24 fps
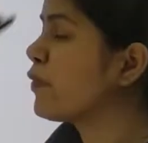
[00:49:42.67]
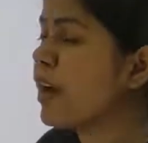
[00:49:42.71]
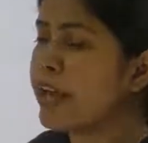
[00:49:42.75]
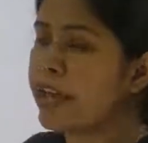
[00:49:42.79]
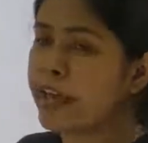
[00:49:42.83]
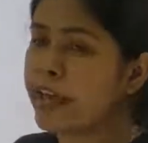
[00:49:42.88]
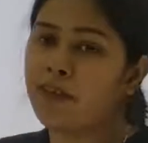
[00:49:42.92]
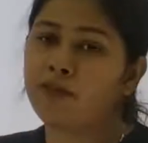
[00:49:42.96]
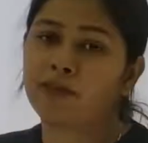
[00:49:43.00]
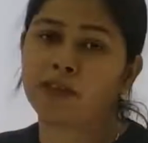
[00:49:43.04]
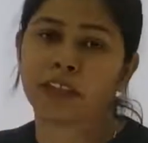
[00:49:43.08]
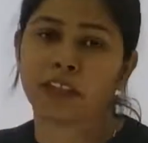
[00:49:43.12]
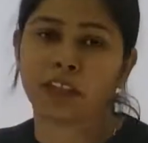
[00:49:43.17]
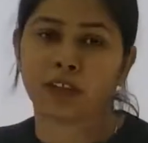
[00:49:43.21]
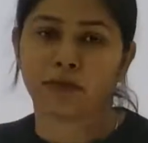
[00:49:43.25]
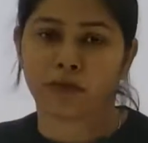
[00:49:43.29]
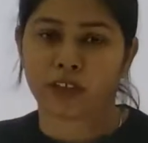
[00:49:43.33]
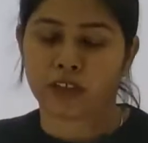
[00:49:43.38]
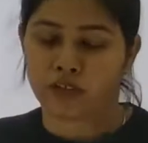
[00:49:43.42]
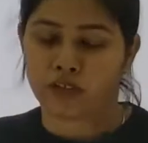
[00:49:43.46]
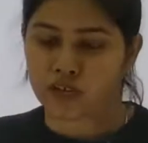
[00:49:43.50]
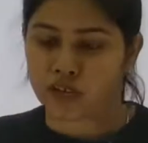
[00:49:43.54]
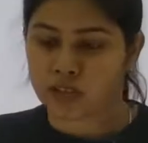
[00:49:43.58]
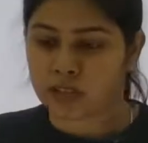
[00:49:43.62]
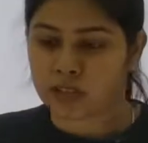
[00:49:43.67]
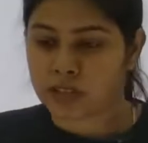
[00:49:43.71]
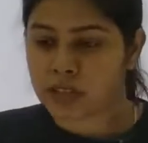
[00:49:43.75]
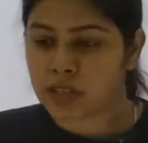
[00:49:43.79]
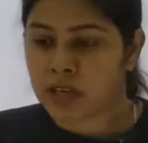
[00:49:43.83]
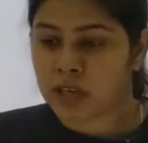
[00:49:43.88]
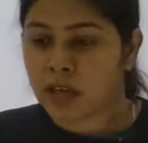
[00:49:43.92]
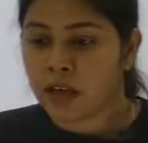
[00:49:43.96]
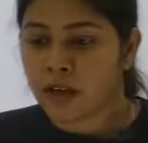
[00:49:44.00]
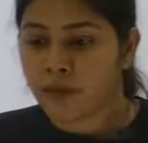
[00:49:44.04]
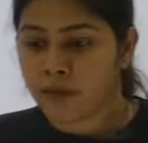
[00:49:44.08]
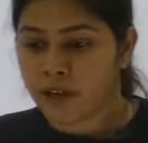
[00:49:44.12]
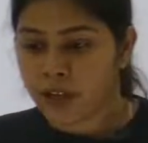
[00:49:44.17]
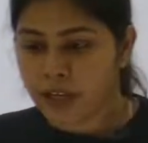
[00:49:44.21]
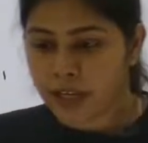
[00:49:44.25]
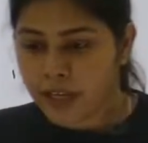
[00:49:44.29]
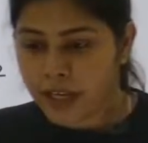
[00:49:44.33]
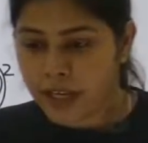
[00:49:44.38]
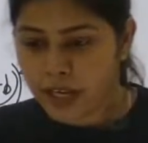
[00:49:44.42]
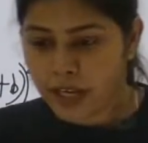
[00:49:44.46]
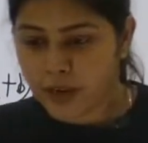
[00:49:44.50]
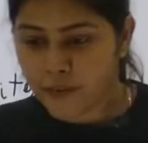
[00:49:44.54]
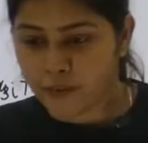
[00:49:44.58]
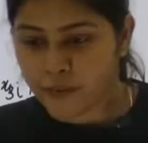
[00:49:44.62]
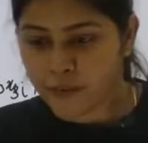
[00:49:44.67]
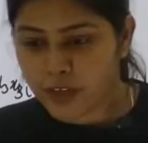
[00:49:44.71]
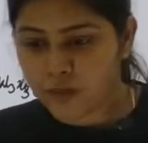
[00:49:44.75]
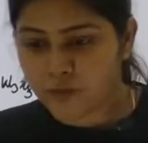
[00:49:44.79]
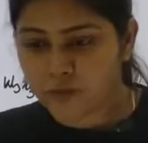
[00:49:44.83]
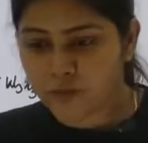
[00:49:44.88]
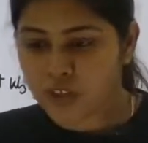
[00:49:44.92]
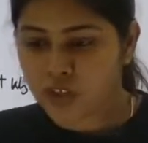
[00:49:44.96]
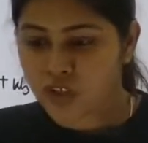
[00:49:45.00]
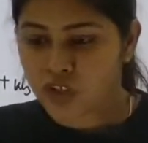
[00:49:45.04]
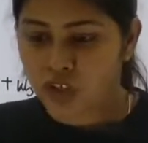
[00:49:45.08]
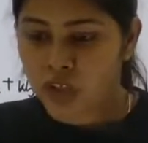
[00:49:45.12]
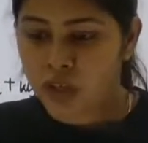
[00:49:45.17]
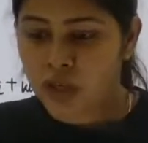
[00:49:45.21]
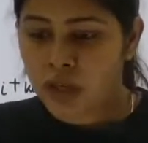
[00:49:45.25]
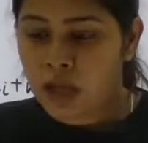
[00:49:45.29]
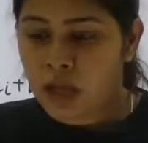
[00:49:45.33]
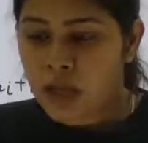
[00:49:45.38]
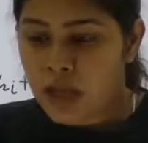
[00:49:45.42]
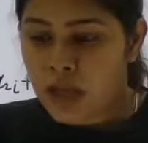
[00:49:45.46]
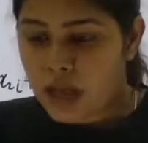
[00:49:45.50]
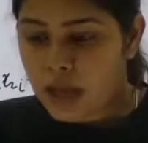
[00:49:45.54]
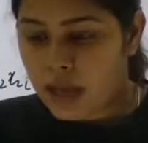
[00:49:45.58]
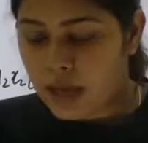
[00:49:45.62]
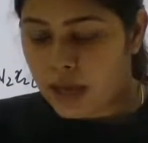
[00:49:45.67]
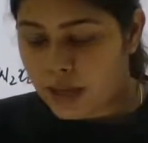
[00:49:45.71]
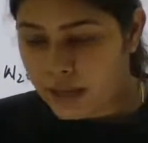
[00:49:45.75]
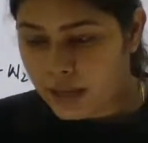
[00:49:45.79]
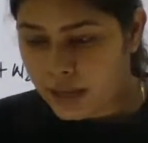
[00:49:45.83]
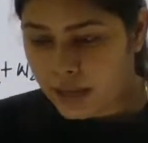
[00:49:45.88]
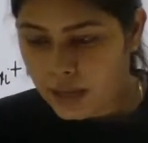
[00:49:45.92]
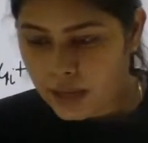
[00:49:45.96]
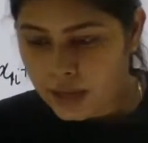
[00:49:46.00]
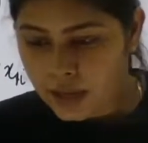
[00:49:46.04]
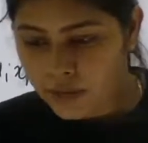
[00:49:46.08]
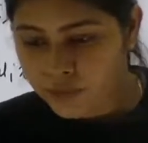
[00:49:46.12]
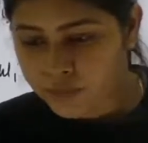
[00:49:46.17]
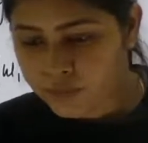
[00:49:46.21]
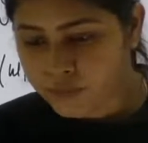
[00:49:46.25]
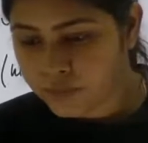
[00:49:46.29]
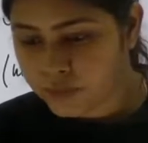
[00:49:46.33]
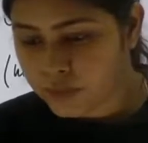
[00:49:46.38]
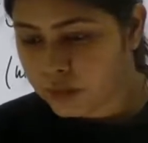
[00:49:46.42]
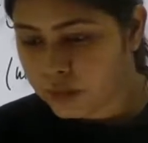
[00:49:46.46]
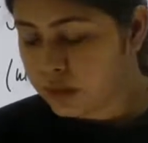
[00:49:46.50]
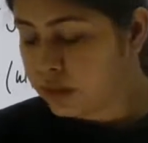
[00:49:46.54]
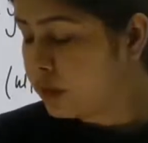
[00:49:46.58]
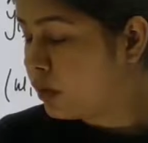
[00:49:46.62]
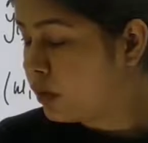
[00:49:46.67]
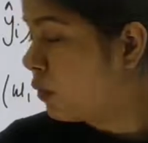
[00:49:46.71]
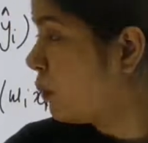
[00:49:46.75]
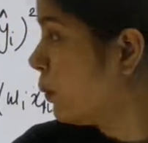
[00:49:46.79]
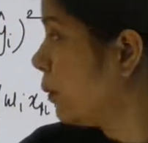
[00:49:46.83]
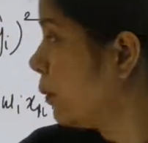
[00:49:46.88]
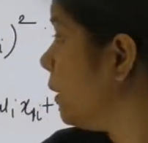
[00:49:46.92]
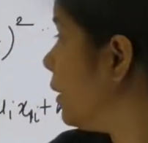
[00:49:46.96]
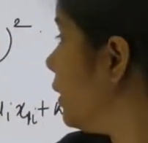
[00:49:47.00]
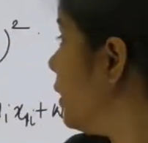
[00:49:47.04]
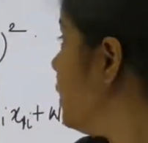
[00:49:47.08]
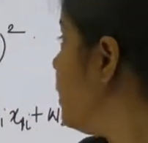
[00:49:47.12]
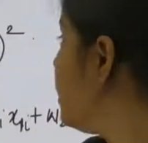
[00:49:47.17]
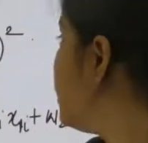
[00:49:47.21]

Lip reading: I have three features. When I have one feature, I have only